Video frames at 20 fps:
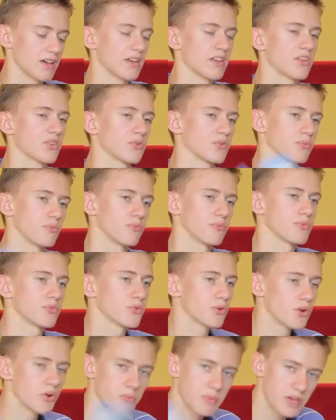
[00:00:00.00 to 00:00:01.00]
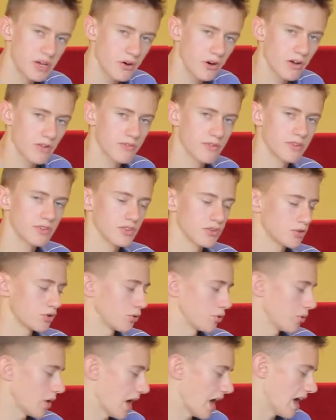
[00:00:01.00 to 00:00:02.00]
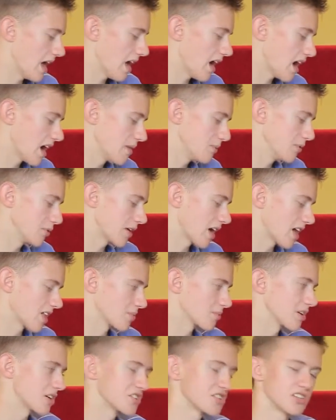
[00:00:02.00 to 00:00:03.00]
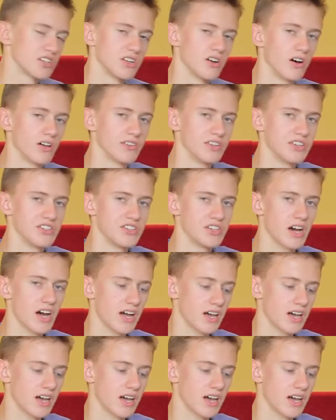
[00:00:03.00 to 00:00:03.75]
this would sort of be equivalent to a IMU calibration on DJI.